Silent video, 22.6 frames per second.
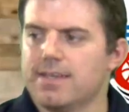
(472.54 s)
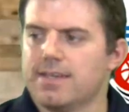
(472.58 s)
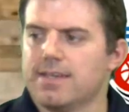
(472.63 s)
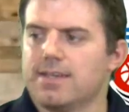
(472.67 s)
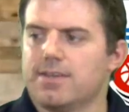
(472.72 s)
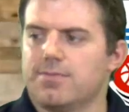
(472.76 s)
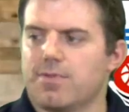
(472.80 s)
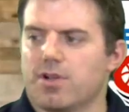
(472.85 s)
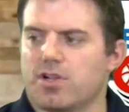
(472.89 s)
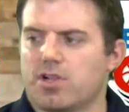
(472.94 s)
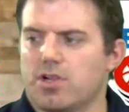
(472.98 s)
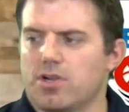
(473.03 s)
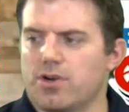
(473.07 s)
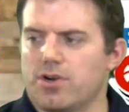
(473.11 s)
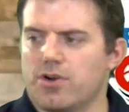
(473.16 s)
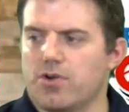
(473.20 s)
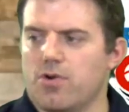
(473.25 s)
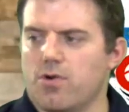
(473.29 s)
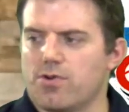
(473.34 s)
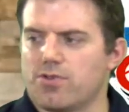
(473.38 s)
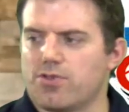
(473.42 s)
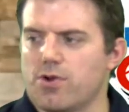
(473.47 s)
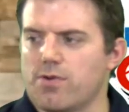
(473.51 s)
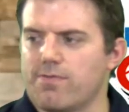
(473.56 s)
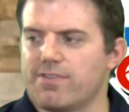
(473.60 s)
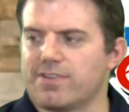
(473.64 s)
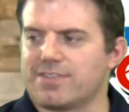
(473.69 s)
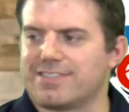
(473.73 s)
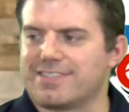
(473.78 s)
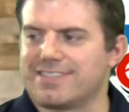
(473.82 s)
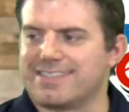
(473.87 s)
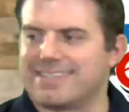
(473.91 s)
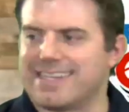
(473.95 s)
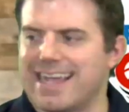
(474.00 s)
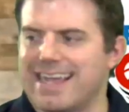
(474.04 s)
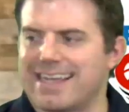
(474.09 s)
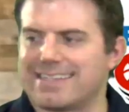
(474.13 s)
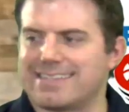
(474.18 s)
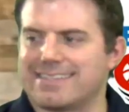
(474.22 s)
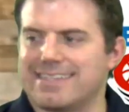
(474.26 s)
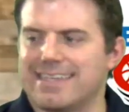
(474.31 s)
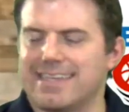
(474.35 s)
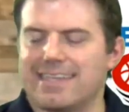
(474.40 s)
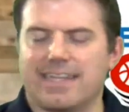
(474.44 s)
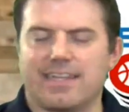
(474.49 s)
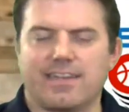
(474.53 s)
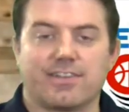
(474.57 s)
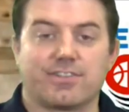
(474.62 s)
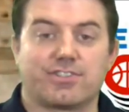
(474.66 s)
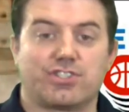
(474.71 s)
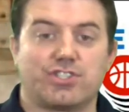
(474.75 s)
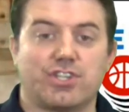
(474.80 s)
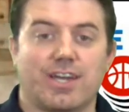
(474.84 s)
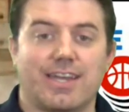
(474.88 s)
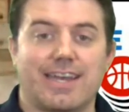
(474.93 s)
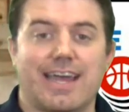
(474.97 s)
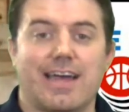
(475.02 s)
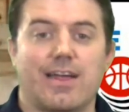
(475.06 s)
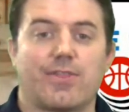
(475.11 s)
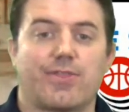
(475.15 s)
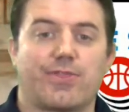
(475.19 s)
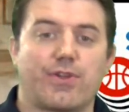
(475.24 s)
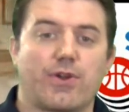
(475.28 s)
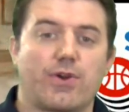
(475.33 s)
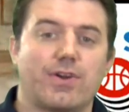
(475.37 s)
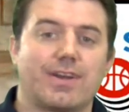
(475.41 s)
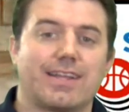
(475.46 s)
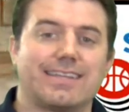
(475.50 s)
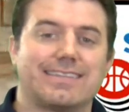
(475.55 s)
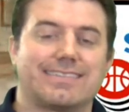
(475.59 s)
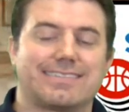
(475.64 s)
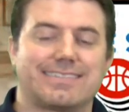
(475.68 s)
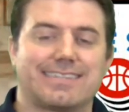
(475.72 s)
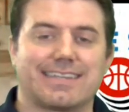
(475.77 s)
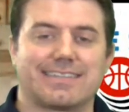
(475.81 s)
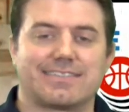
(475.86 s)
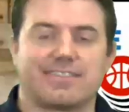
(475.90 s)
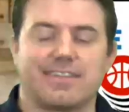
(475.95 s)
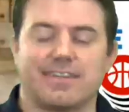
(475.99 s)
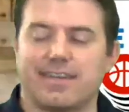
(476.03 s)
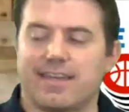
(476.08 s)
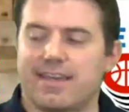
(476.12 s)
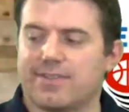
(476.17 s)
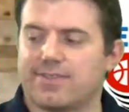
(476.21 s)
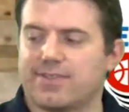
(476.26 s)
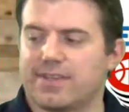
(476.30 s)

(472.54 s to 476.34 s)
McClure North over Sykeston in a shutout, 36-0.